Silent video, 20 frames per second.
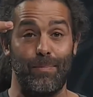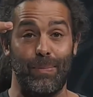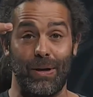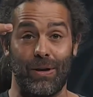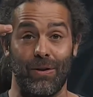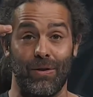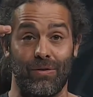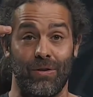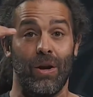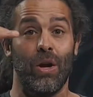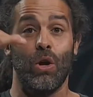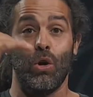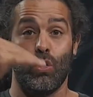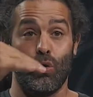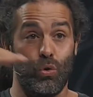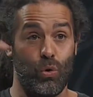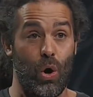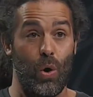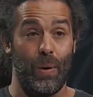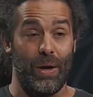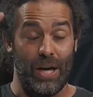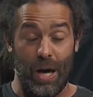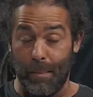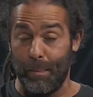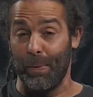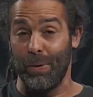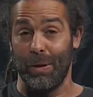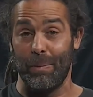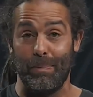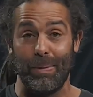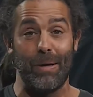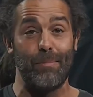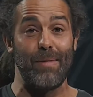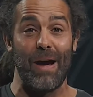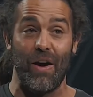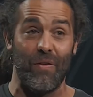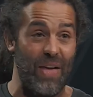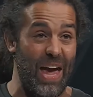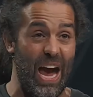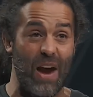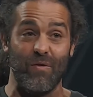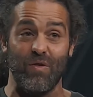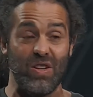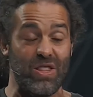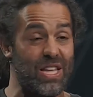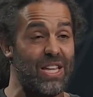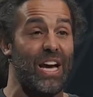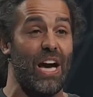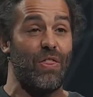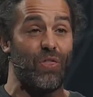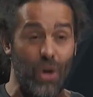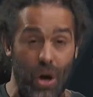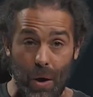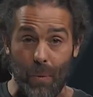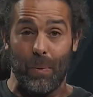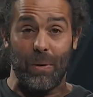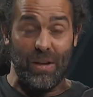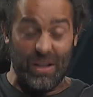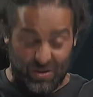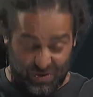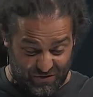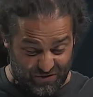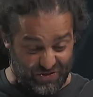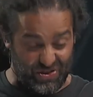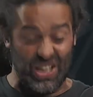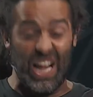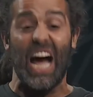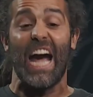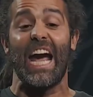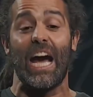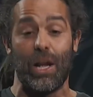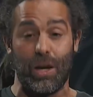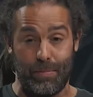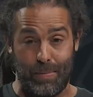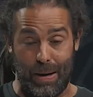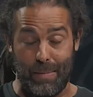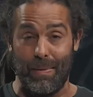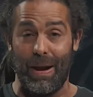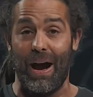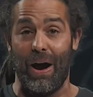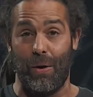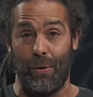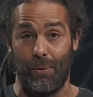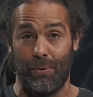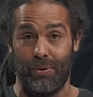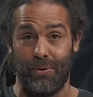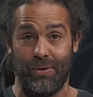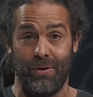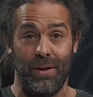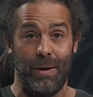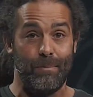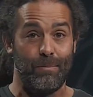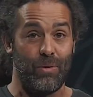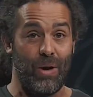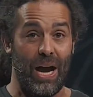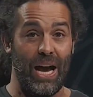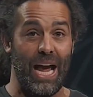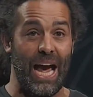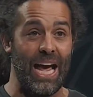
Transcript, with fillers: Because growing up with a big mouth, everything I thought would just fly out of my mouth right?